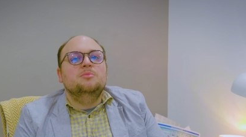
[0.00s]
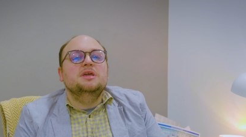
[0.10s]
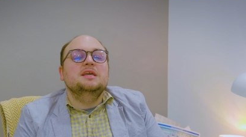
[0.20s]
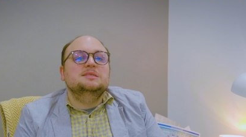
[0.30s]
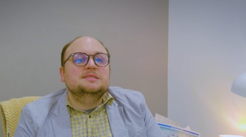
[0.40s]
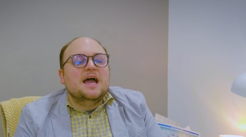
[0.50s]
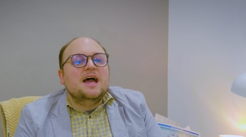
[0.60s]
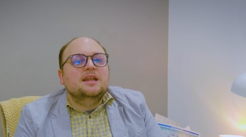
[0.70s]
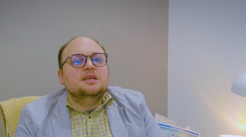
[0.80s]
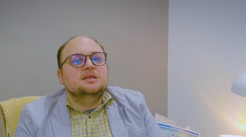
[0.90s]
Being
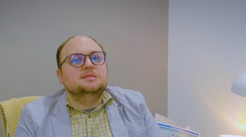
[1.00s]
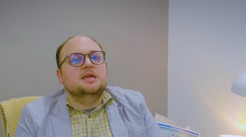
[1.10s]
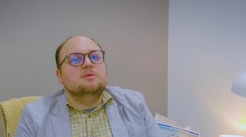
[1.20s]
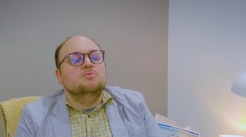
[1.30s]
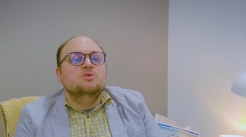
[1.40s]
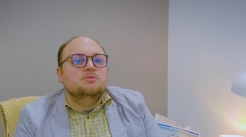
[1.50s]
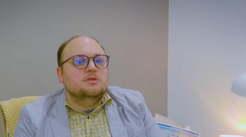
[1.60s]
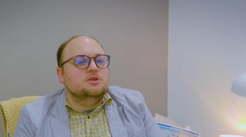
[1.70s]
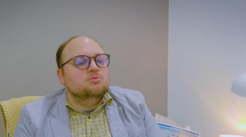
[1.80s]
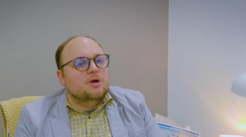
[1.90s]
sad is a mood
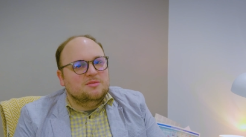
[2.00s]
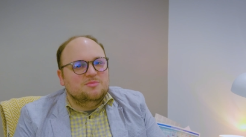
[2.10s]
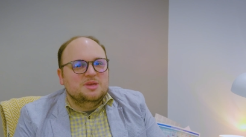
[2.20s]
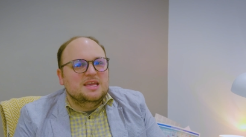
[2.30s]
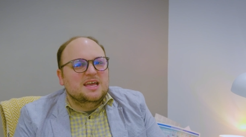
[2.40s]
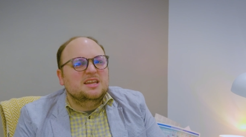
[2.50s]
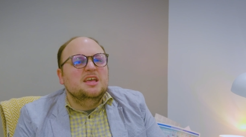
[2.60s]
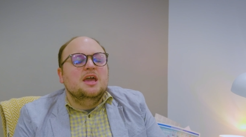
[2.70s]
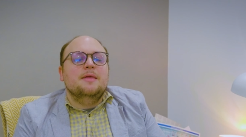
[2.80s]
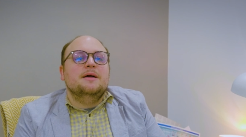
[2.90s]
that you might be in,
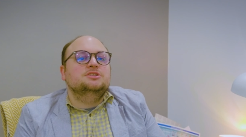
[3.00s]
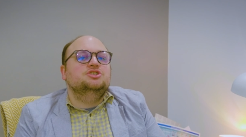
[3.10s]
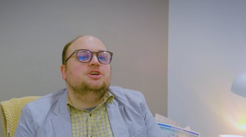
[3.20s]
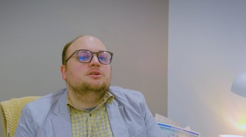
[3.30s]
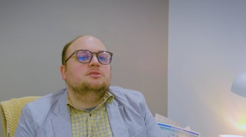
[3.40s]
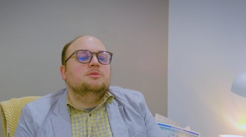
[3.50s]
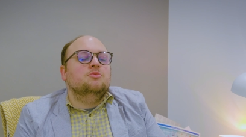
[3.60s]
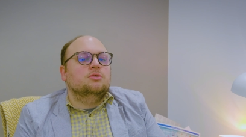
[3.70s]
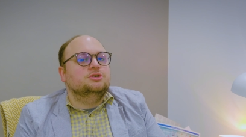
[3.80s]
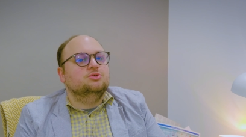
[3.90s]
and that's generally
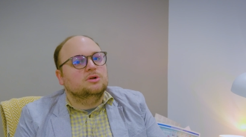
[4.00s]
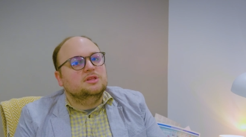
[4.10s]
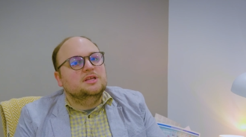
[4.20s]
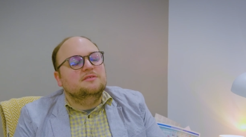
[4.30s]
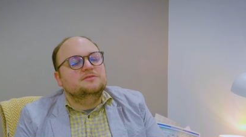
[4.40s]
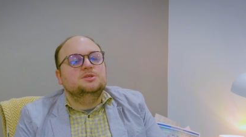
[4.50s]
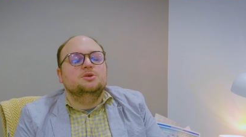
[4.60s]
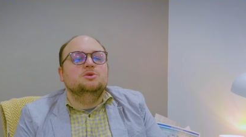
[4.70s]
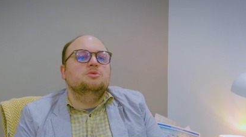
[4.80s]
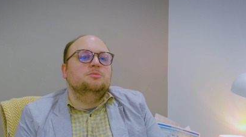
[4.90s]
more short-lived. So
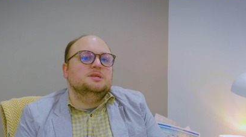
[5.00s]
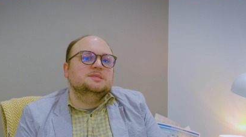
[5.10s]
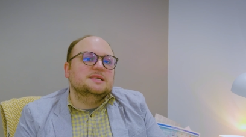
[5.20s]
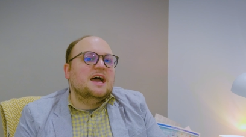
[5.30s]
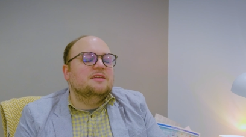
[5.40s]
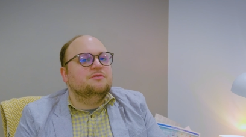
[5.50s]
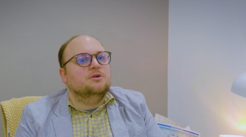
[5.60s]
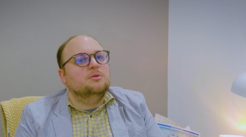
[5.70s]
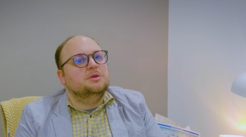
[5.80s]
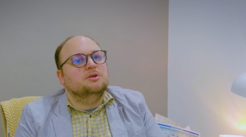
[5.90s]
you would be sad
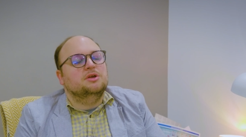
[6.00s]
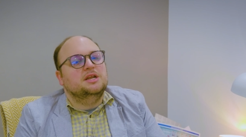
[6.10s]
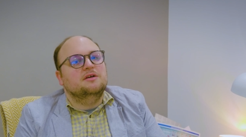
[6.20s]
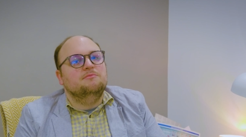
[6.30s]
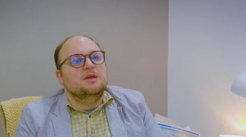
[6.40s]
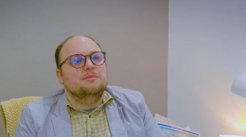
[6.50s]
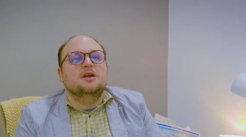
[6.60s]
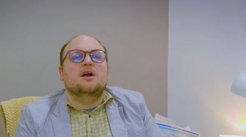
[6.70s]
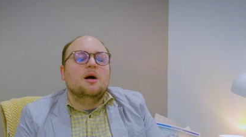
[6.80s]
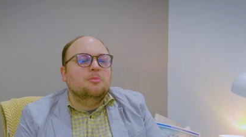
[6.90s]
for a period of maybe
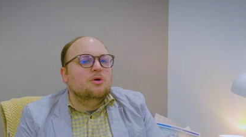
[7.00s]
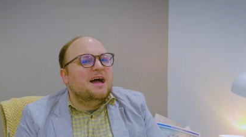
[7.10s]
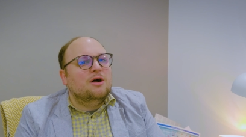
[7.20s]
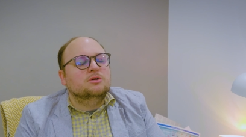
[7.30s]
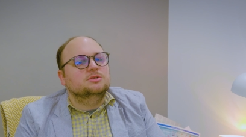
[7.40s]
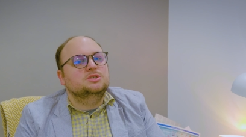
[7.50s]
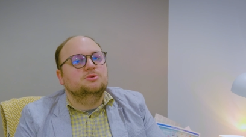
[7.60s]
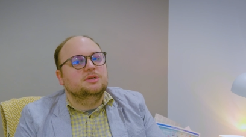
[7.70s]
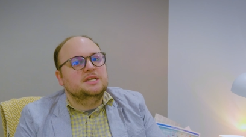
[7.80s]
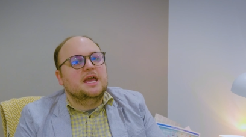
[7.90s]
a couple hours
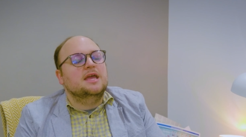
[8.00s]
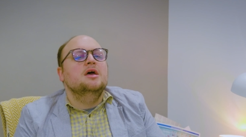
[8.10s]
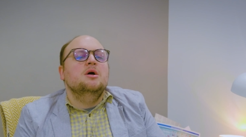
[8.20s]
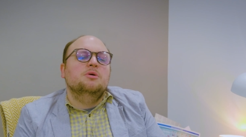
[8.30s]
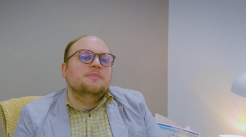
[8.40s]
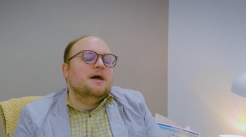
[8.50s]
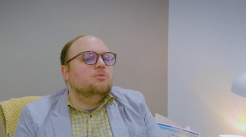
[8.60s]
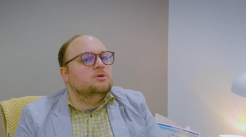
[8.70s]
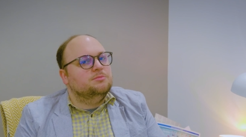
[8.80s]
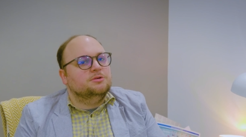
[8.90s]
to a day, but that wouldn't